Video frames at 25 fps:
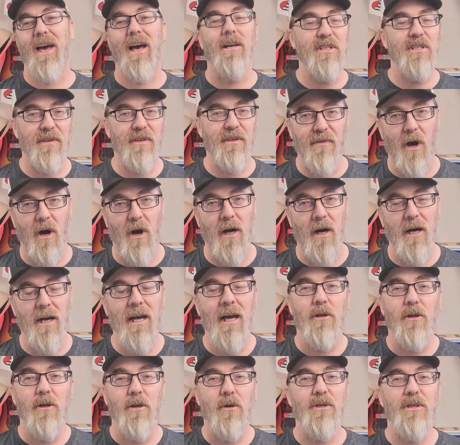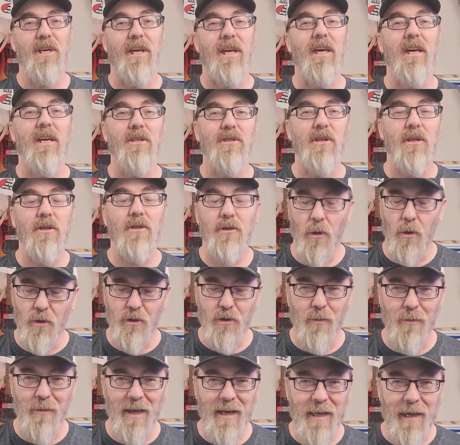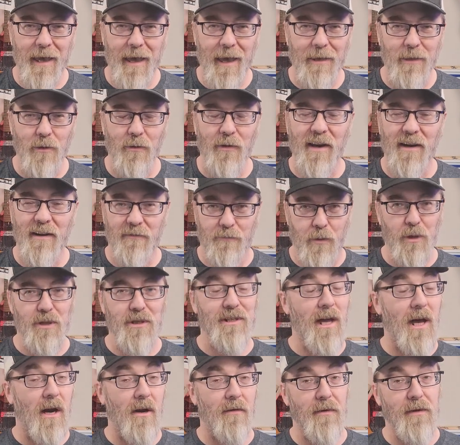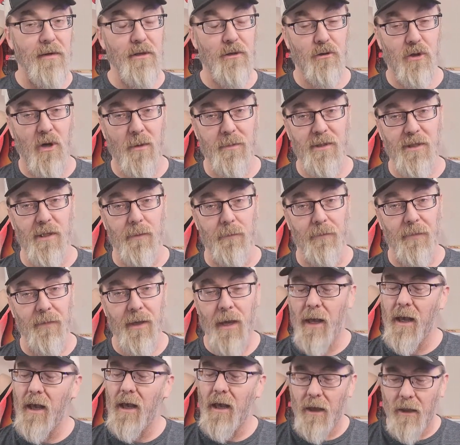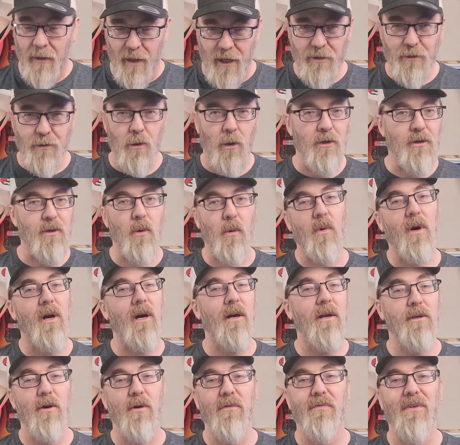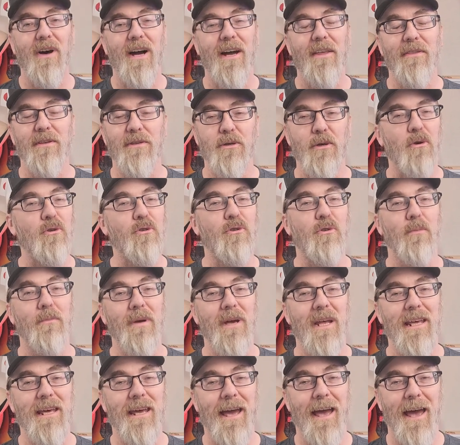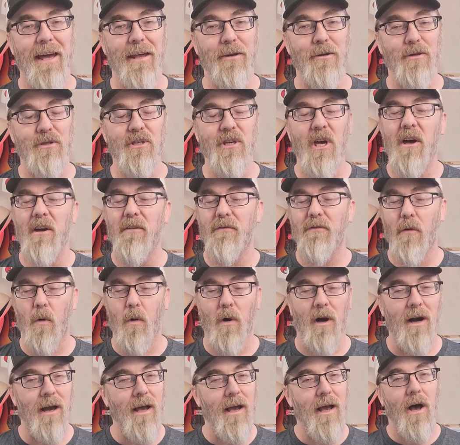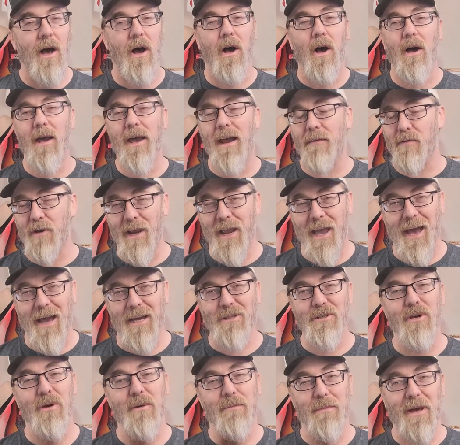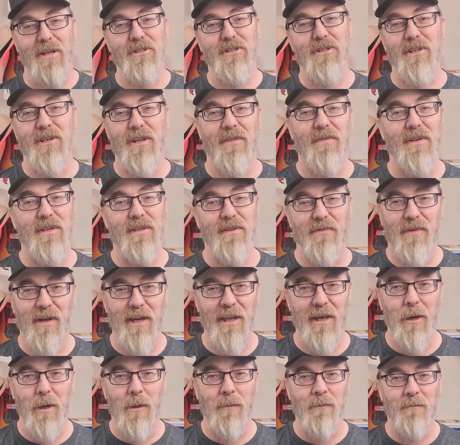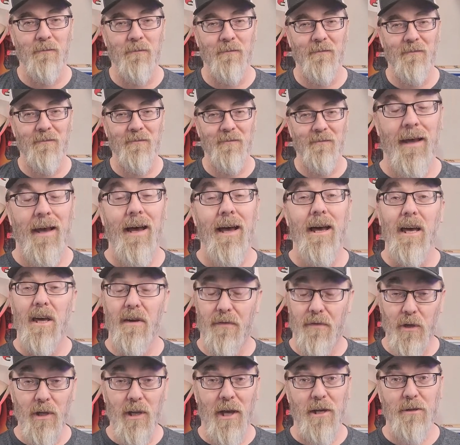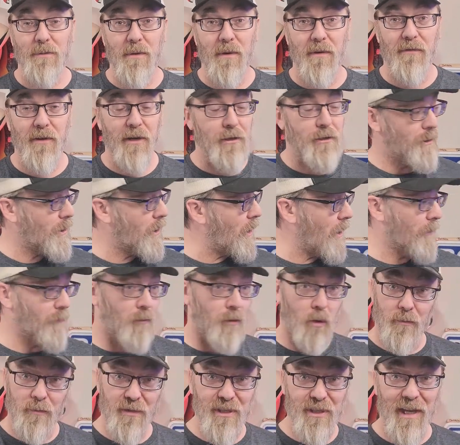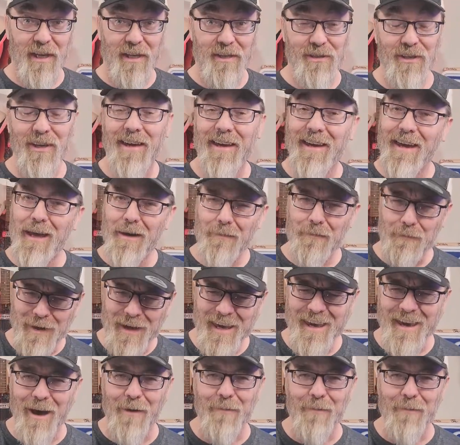Hal Savar using his social media handle that I put down in the description. That's also where you'll find the social media handles for every act mentioned in this video. If you'd like to be featured on Room 6, hit me